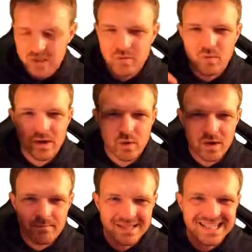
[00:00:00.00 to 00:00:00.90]
we call
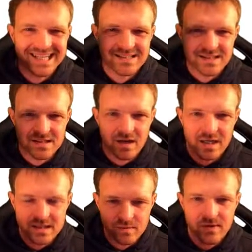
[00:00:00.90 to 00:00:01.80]
it
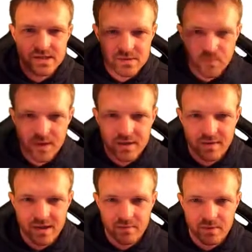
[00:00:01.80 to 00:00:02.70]
metastasized, where it's spread
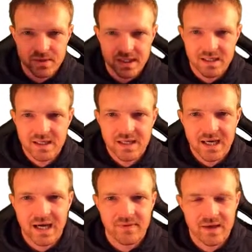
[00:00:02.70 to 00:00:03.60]
around the body,
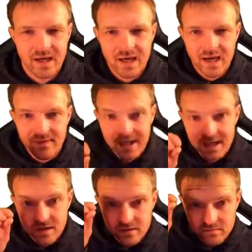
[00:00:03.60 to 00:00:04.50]
and then
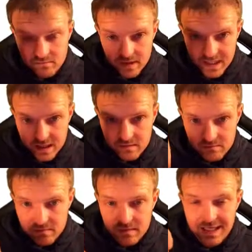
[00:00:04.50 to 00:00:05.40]
it
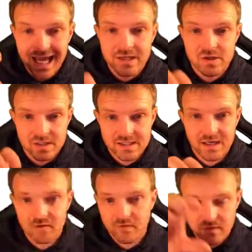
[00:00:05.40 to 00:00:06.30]
can latch
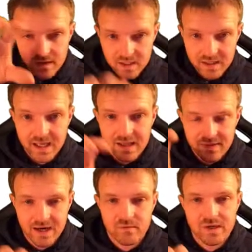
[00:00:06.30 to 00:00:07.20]
itself in
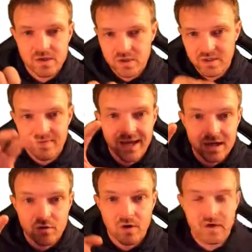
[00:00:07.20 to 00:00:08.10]
that region and then
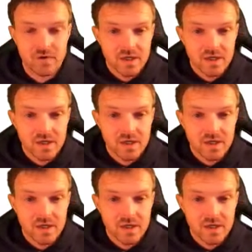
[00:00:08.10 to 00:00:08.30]
grow.